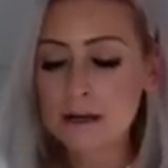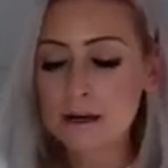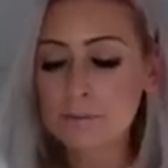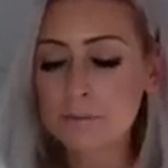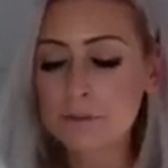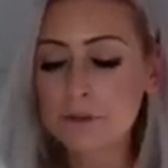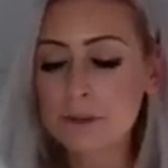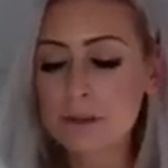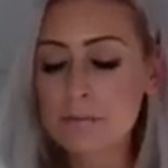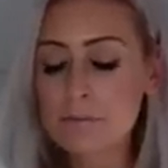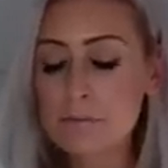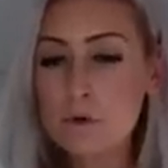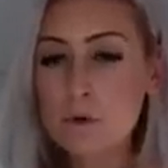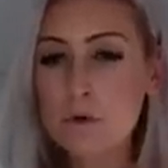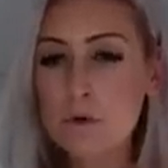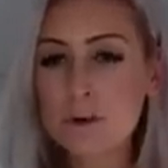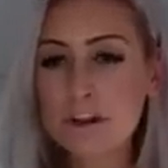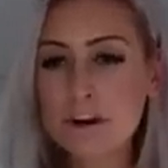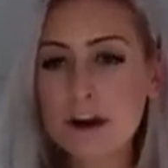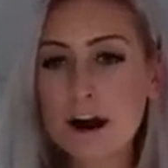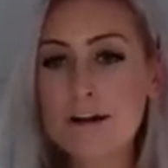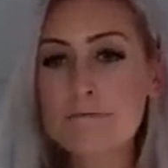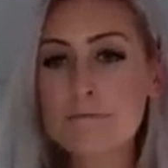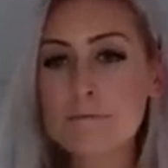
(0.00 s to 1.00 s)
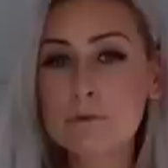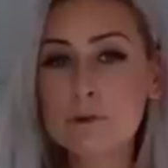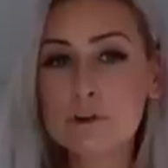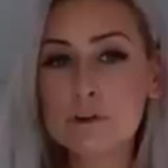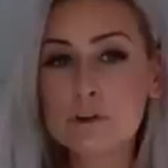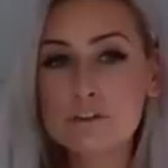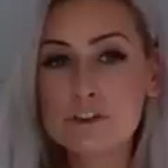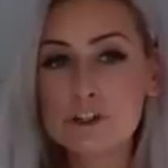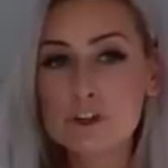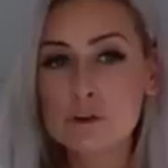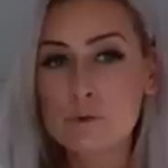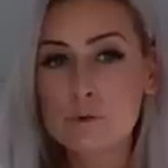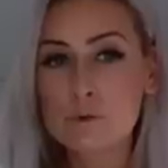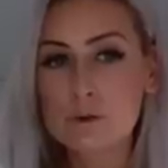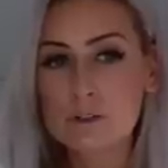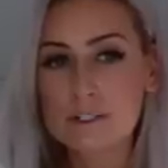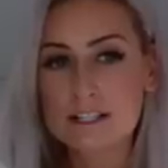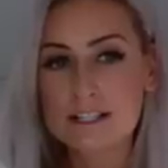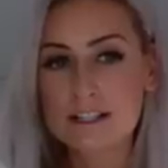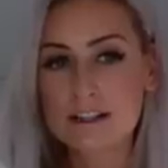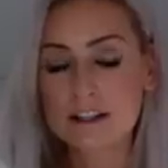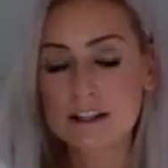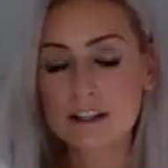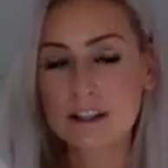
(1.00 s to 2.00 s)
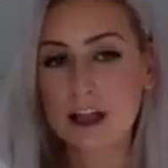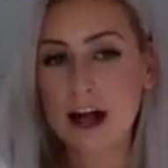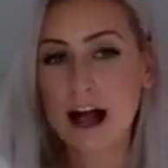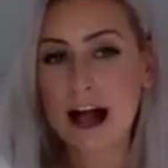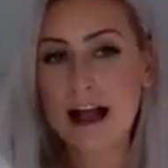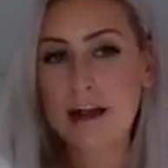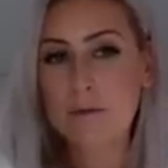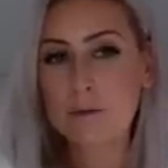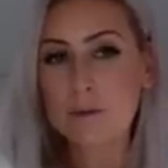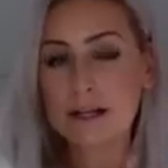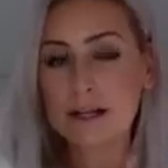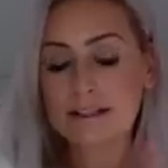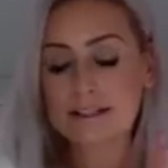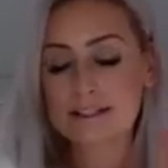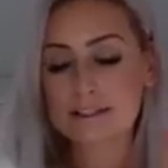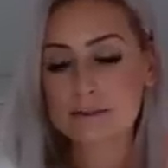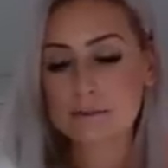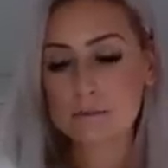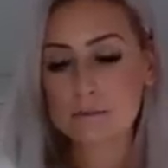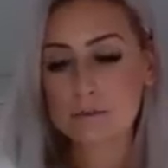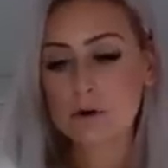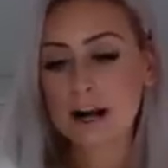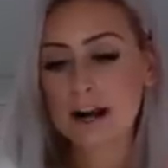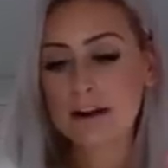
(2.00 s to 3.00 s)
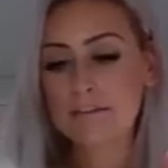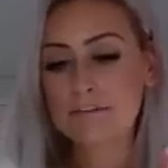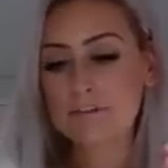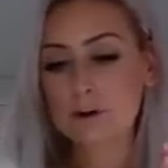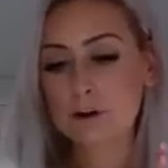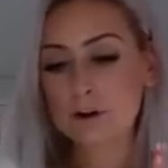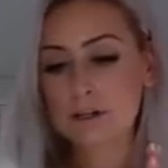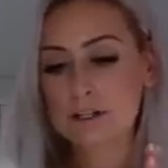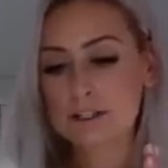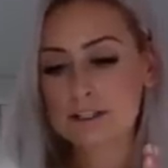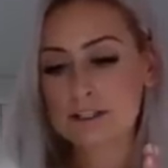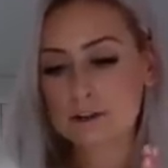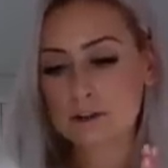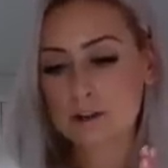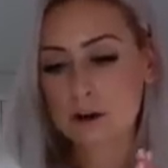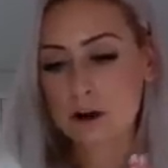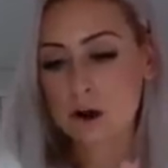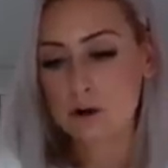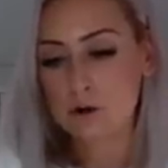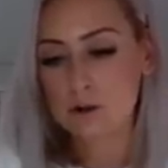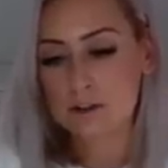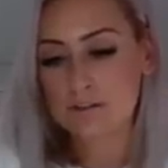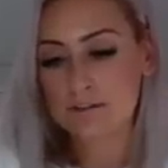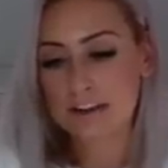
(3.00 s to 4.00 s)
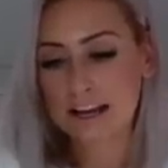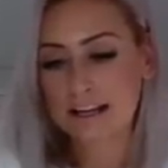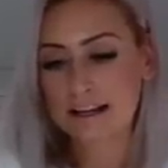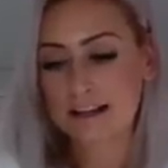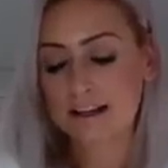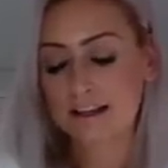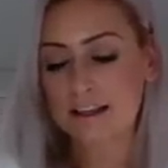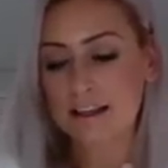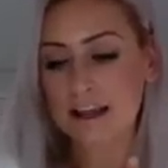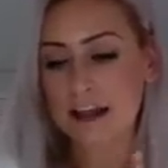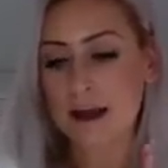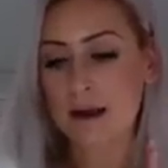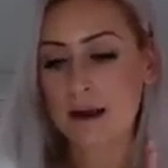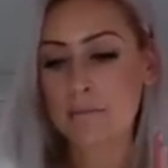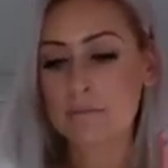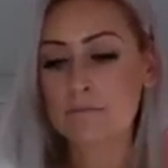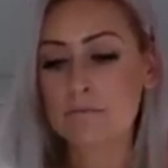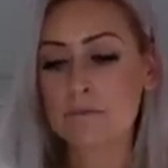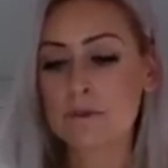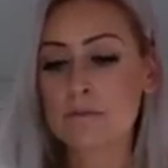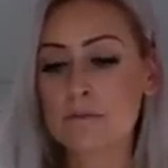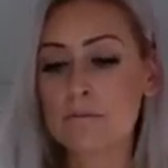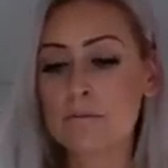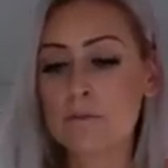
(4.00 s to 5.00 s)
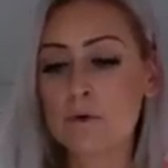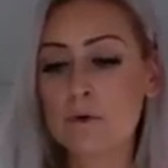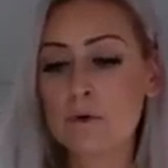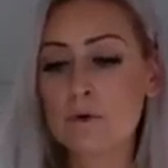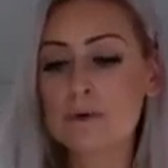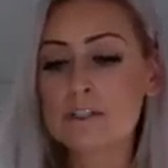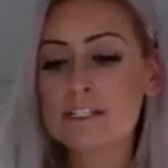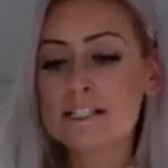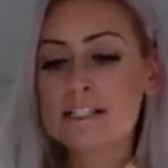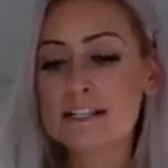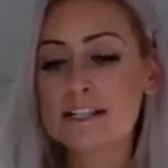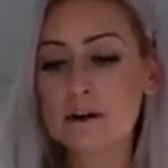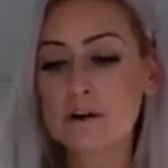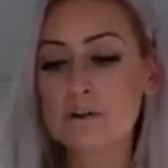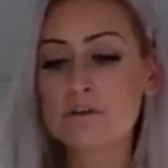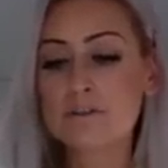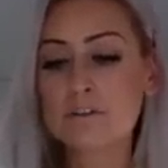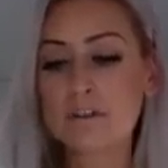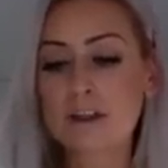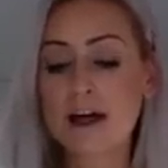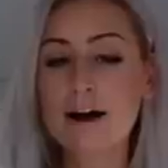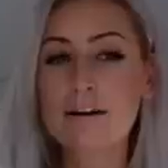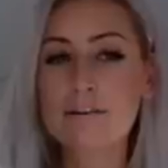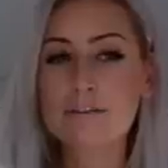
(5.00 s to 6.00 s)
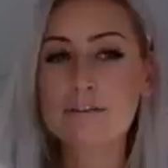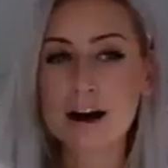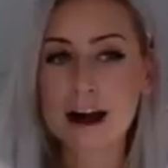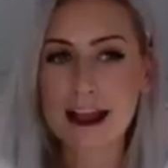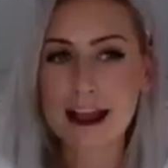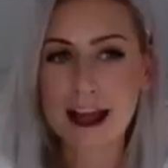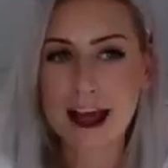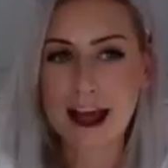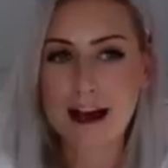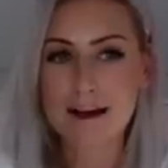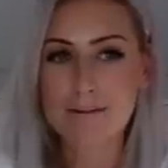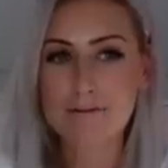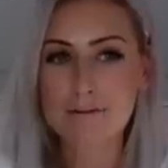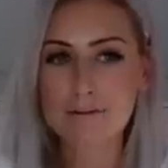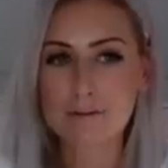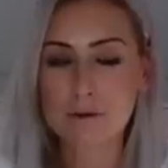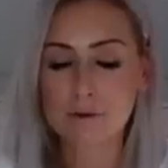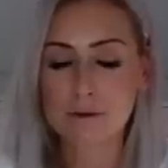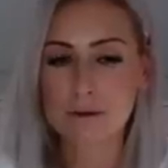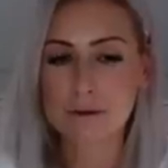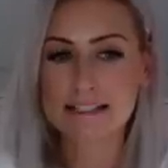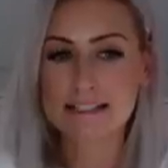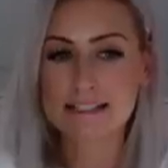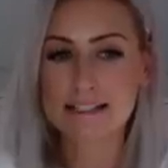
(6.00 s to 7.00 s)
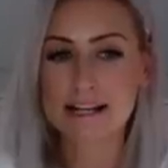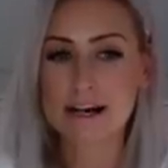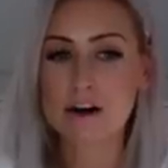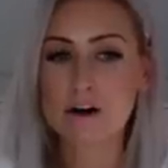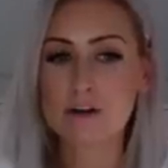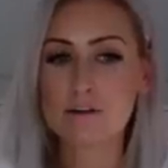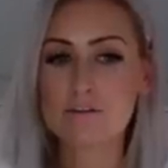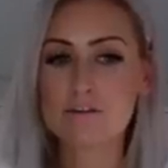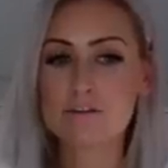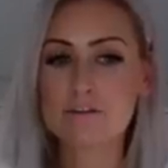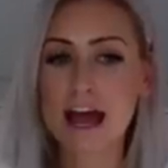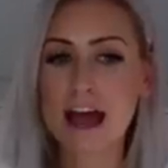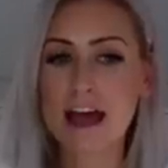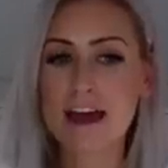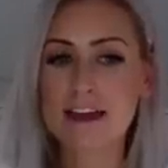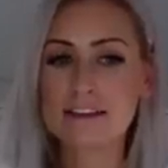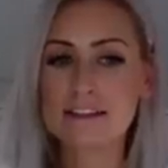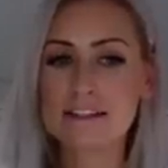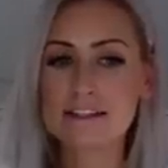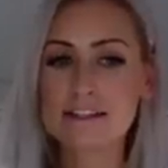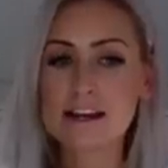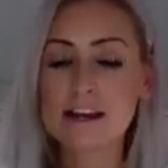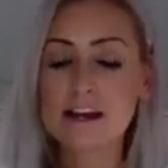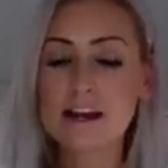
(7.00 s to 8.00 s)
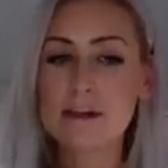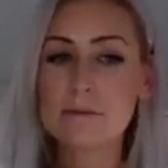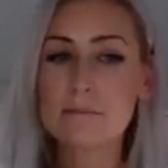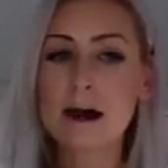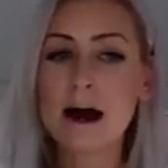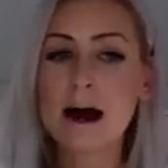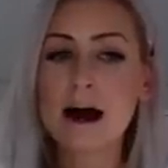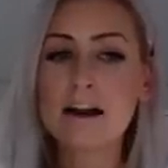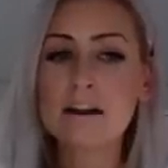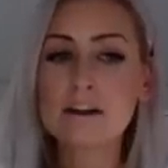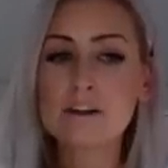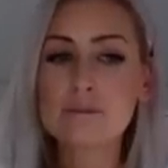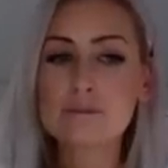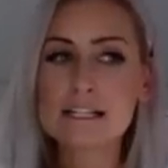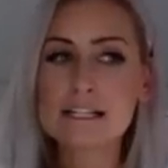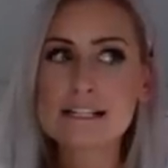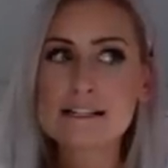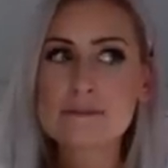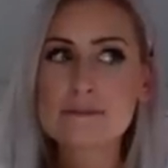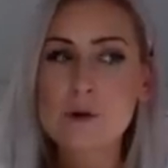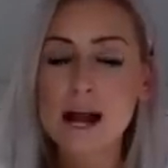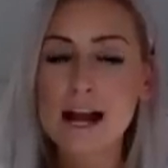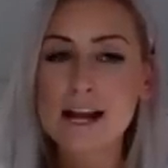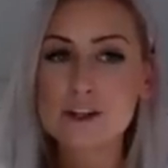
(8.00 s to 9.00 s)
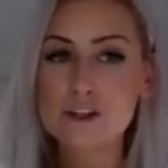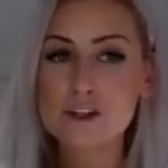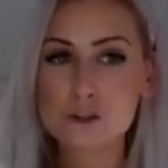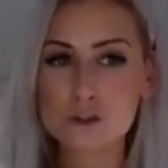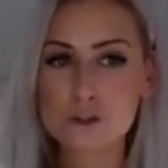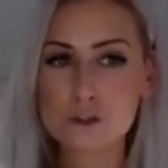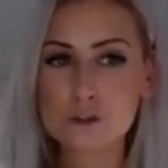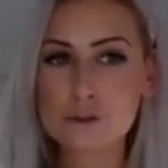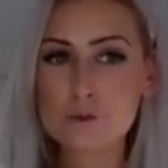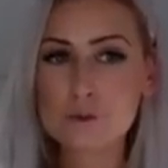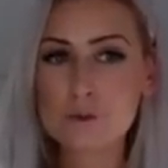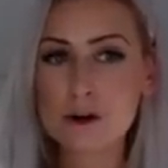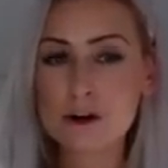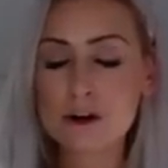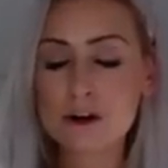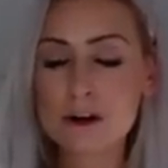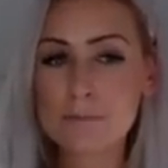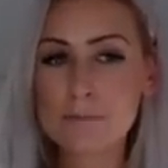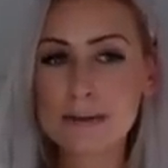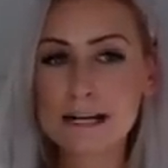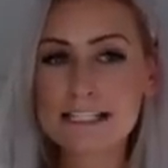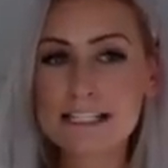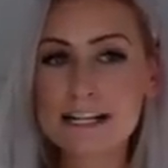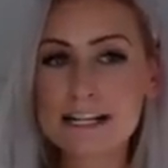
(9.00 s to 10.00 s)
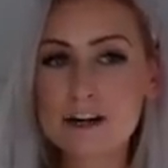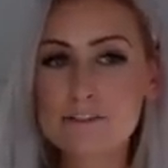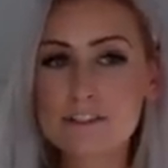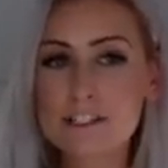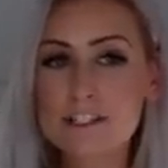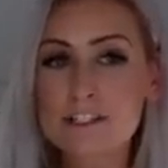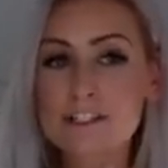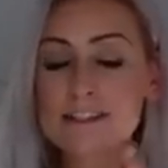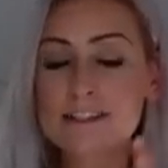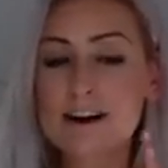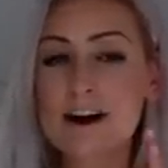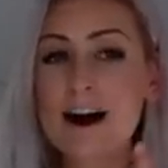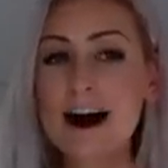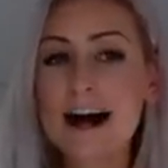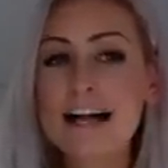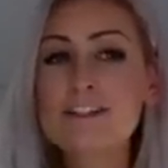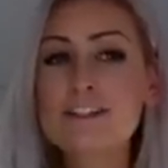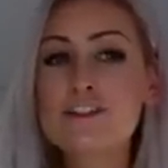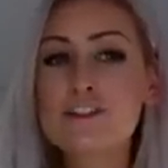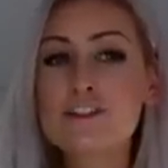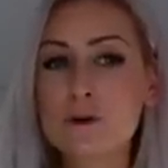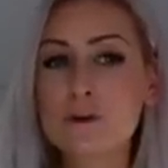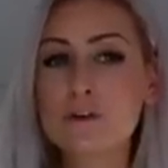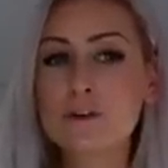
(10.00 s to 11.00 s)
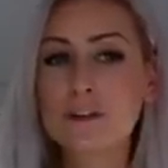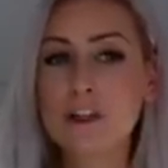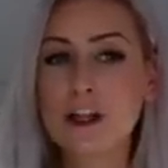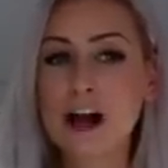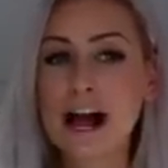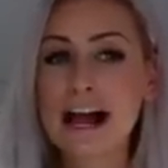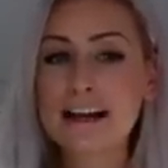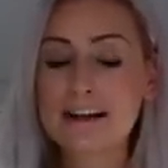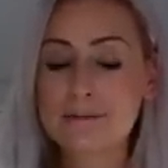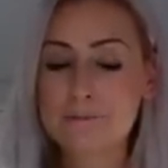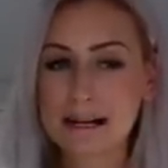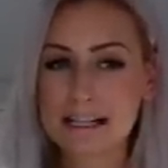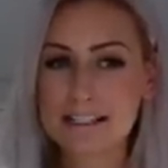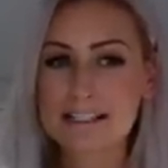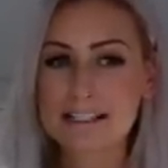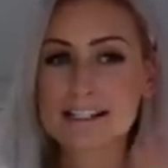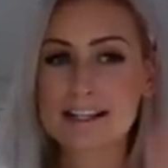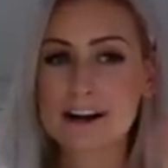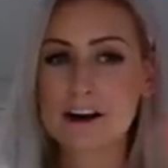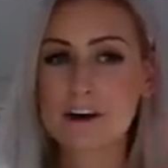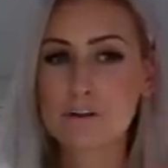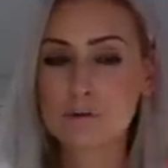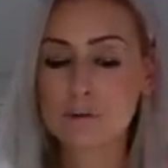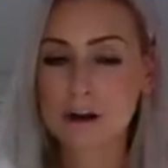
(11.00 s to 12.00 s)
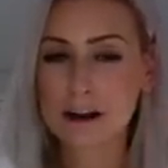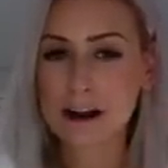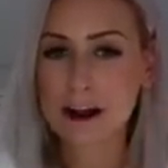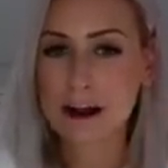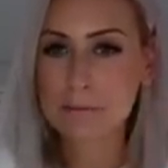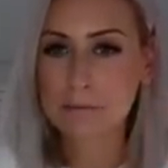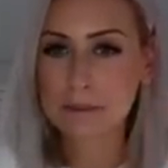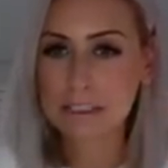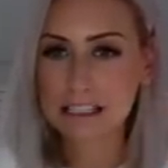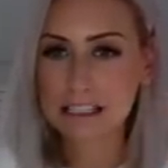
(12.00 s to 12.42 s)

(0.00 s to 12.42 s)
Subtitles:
But the more that I've moved towards the light ones, the more I focus on cultivating them, the more self-love I have for myself. And part of the reason why I do the work on myself is because I don't like myself when I'm